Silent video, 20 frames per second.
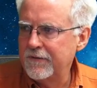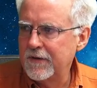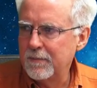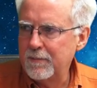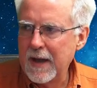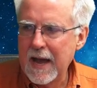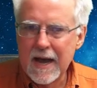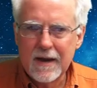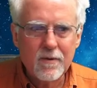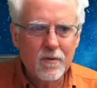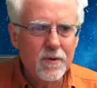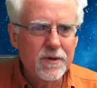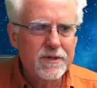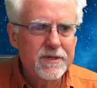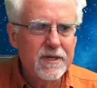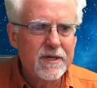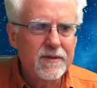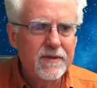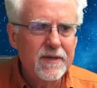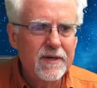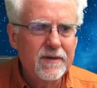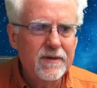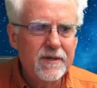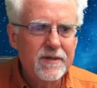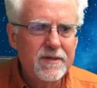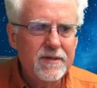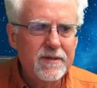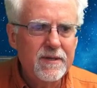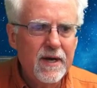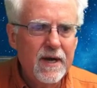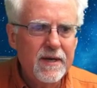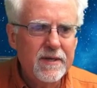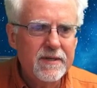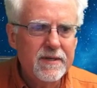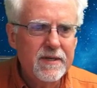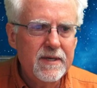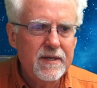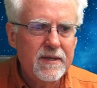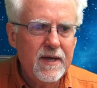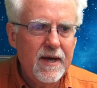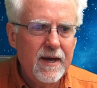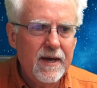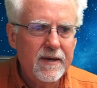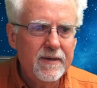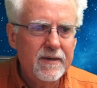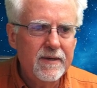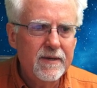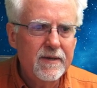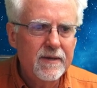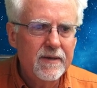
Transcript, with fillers: a backwards in there. Did you guys see that?